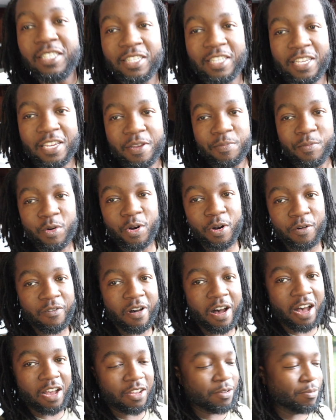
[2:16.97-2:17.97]
need more
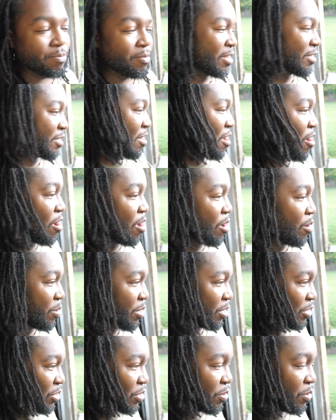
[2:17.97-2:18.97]
volume, as I
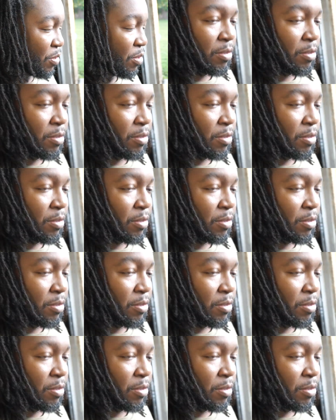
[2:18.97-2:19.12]
always do.